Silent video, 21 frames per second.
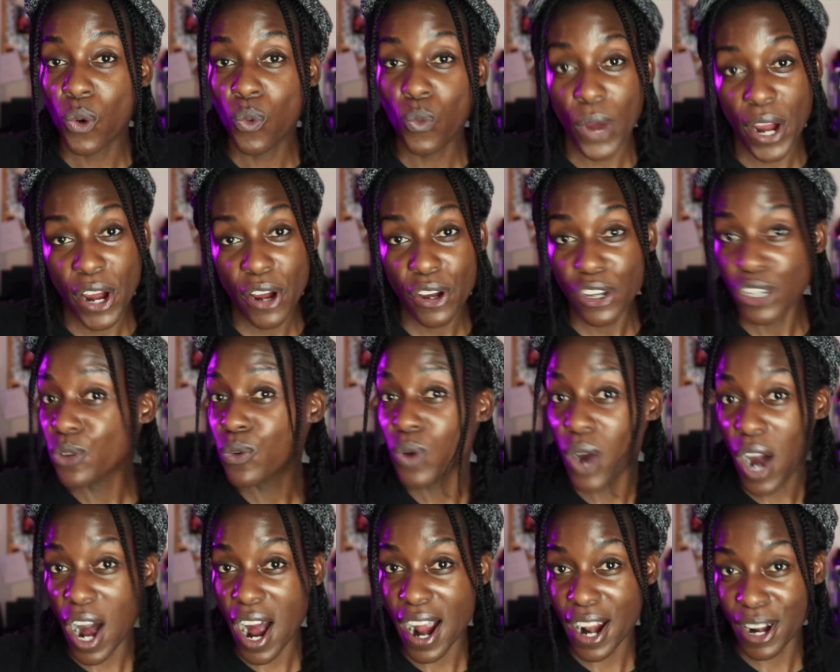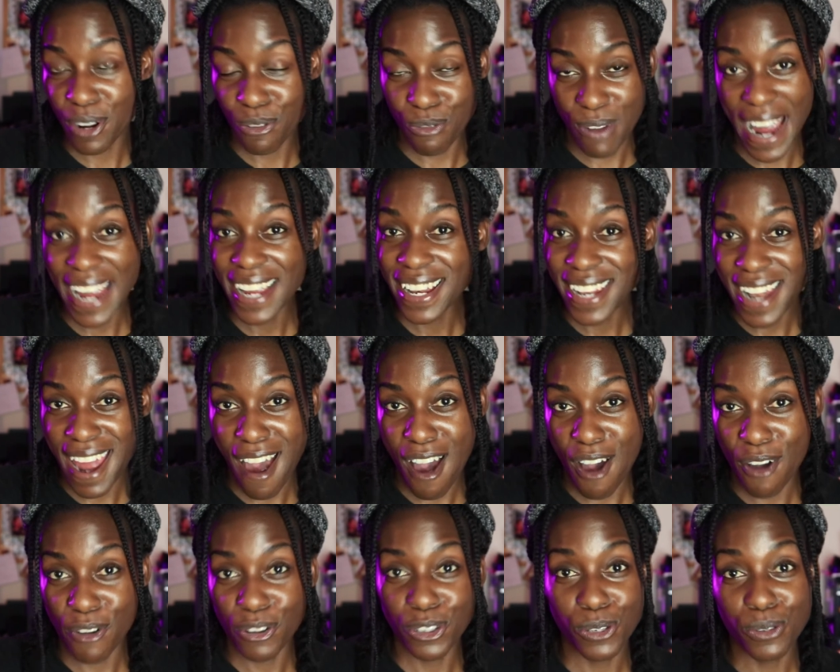where you are right
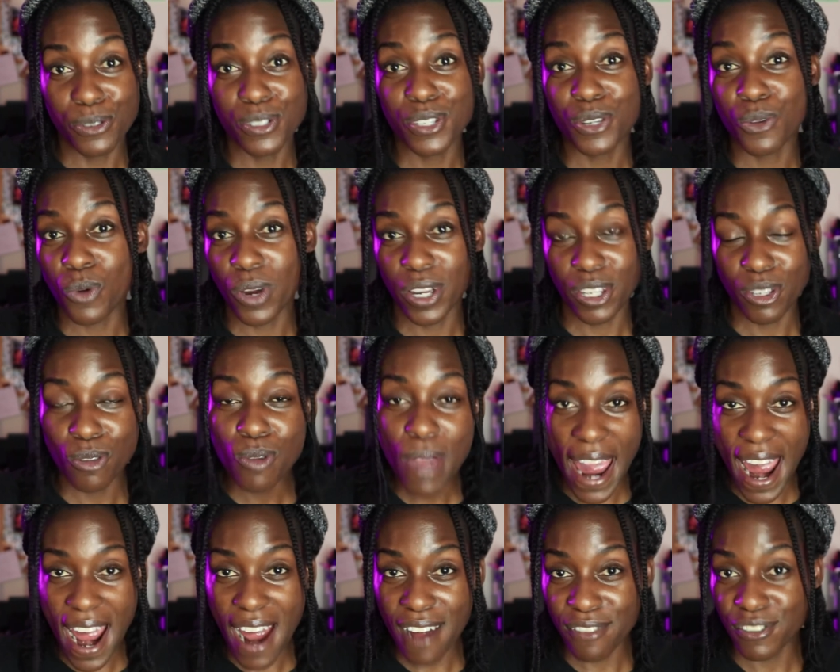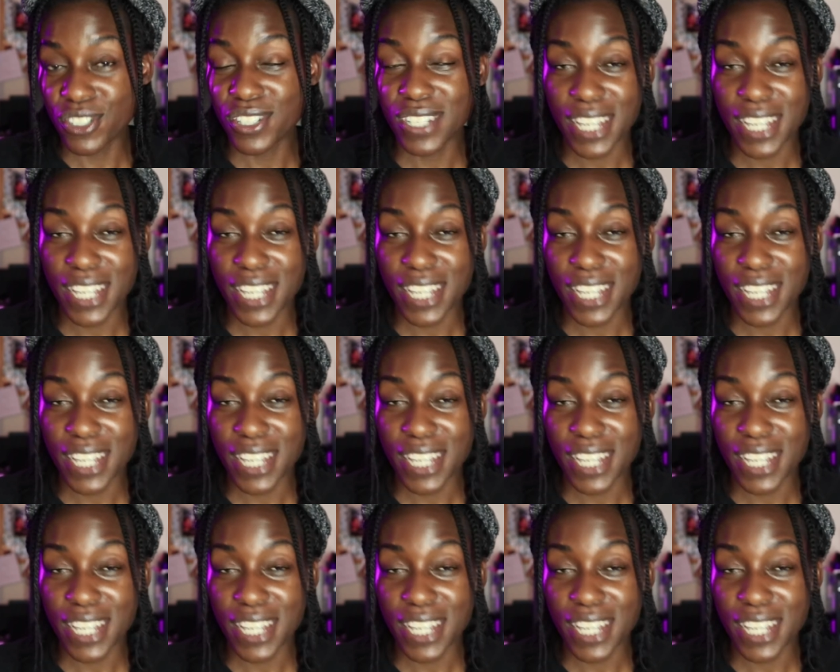now using what you have.